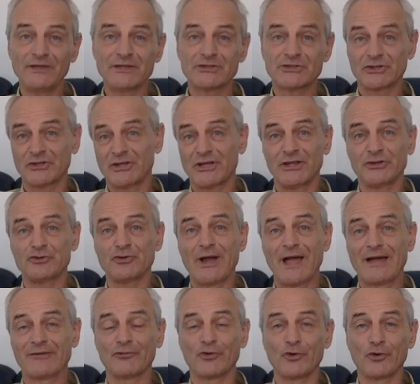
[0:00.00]
so you
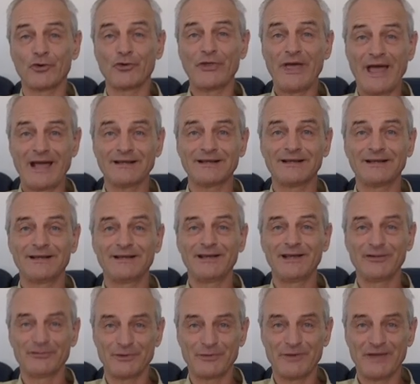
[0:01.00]
have all that
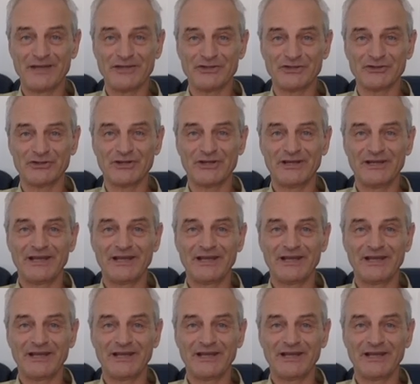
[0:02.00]
information.